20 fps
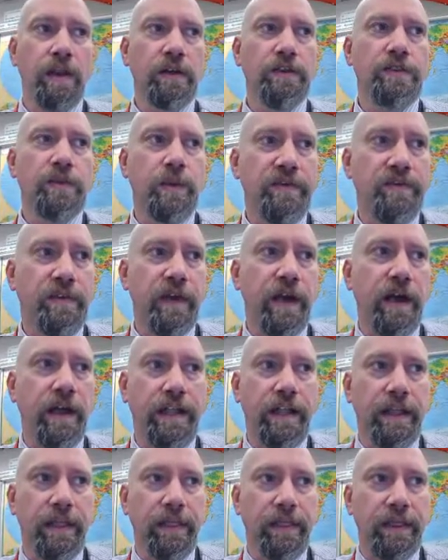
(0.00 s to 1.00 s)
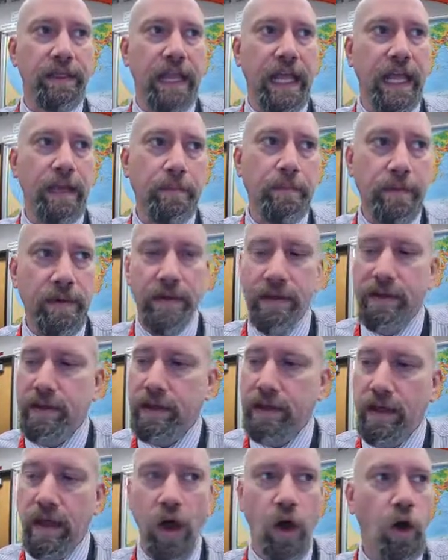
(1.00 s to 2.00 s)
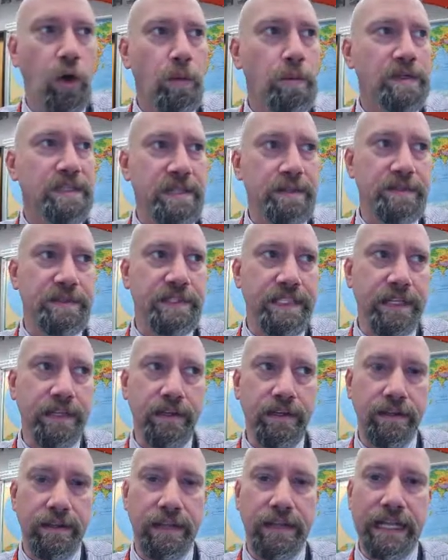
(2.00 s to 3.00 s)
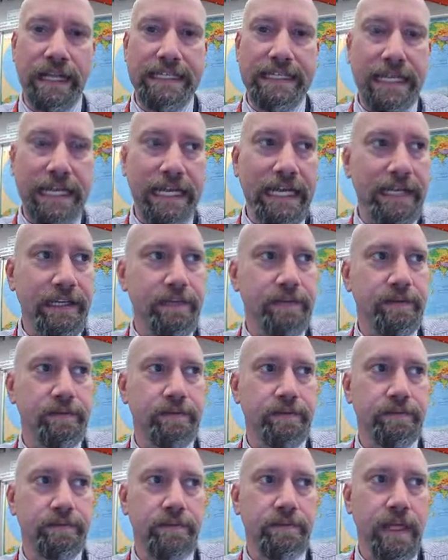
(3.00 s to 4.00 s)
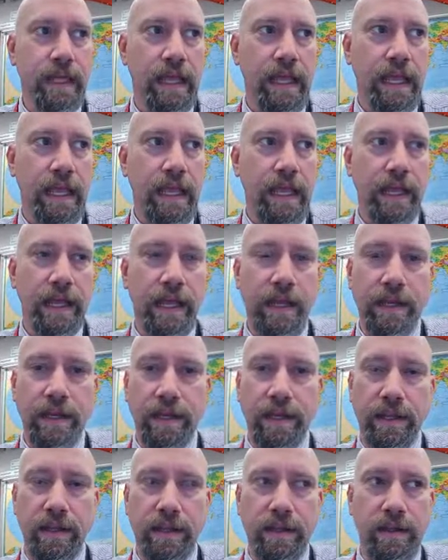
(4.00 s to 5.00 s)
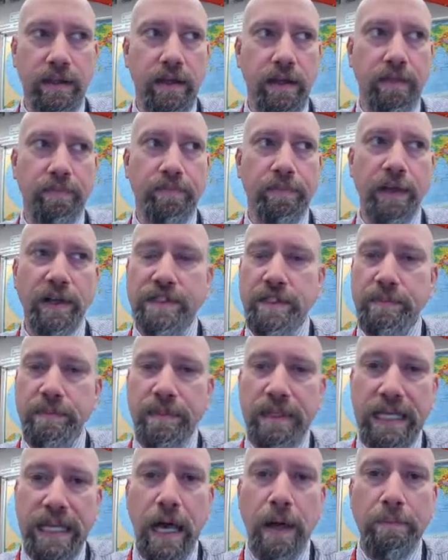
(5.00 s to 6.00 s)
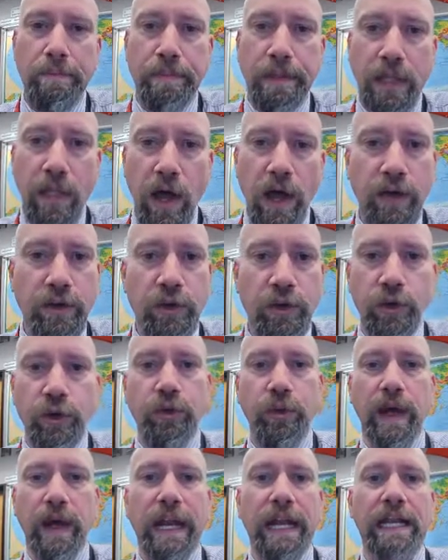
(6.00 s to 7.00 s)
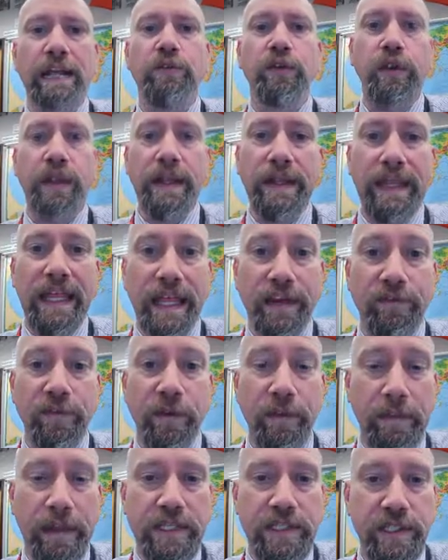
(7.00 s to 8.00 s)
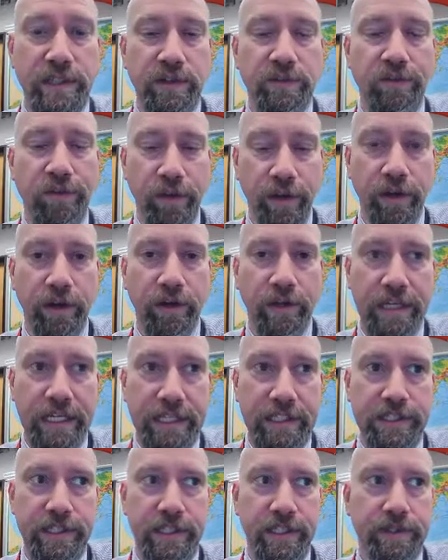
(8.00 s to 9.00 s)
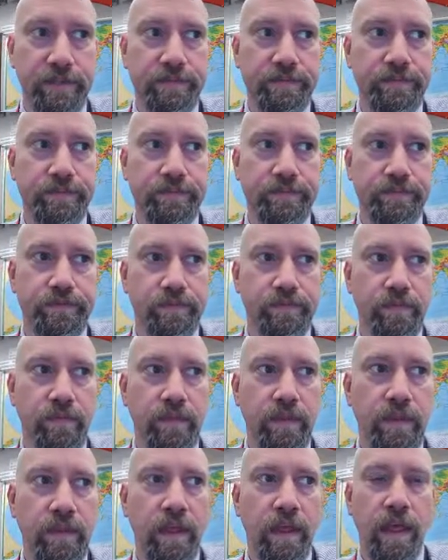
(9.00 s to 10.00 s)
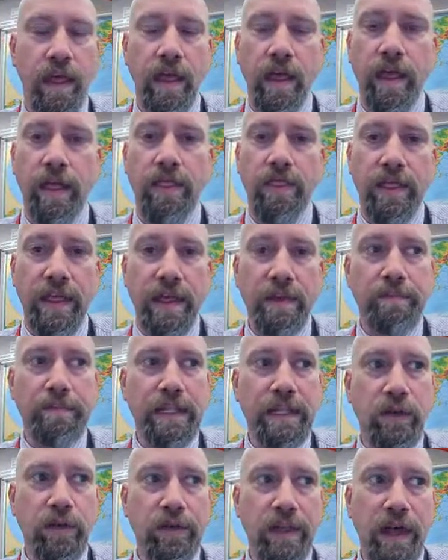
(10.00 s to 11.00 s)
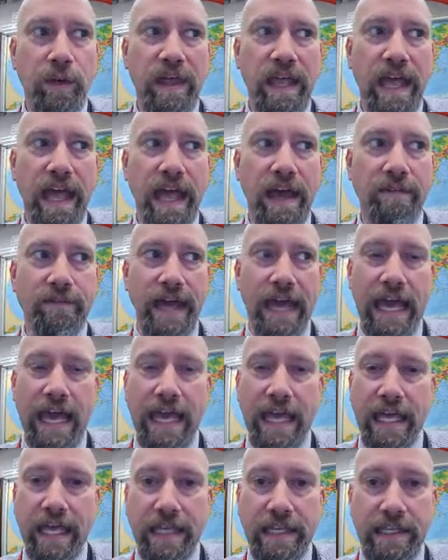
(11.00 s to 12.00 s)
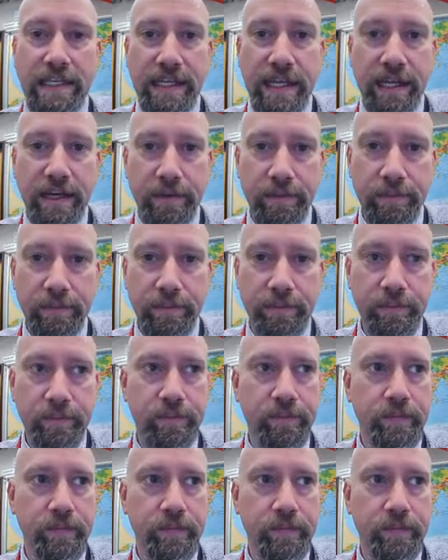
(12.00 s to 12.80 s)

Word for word: And also we've got the name, Homer Simpson, a date, and possibly a block or grade if you need that information for your teacher. Then below that we have a hanging indent.